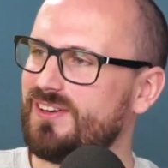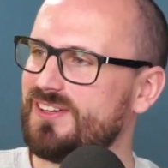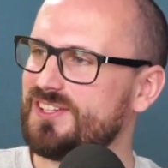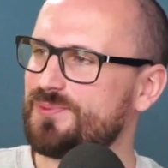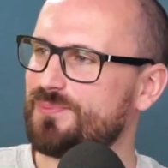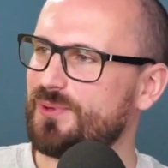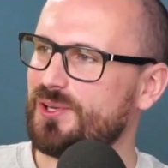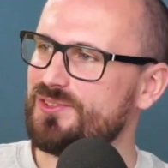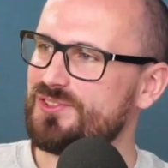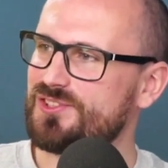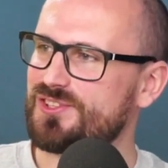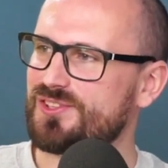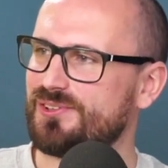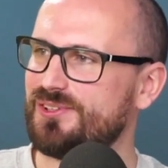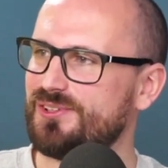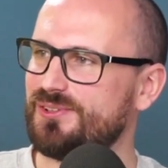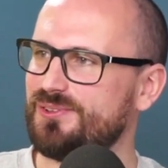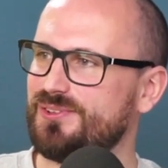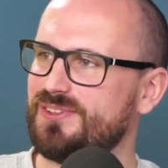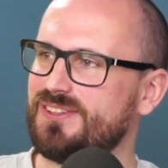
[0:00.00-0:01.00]
I suppose,
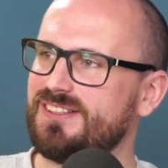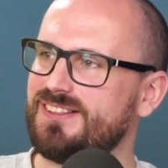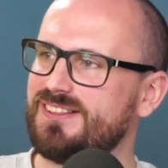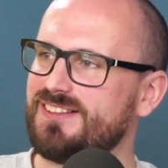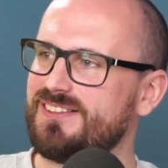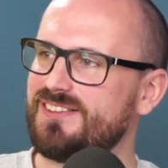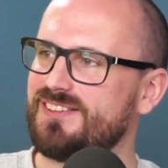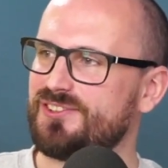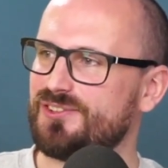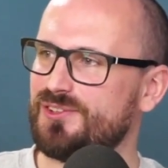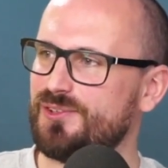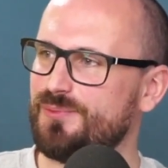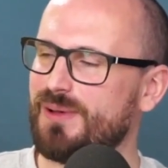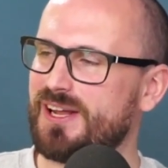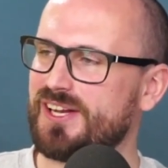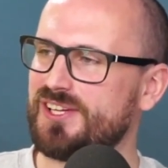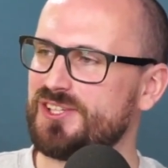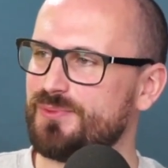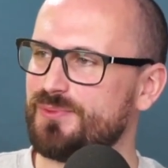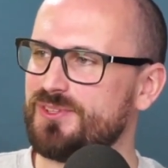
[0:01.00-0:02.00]
through
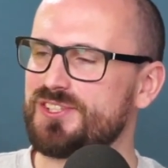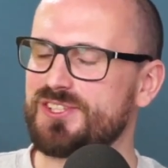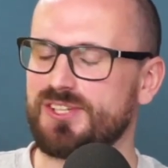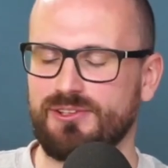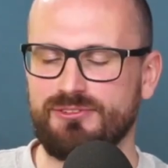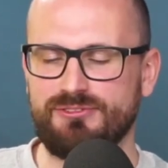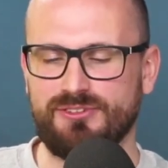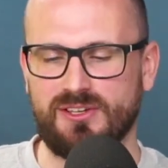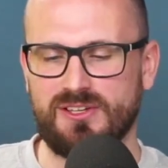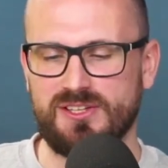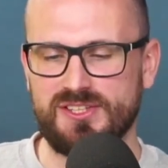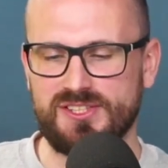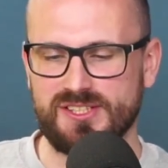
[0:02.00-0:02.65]
management so far.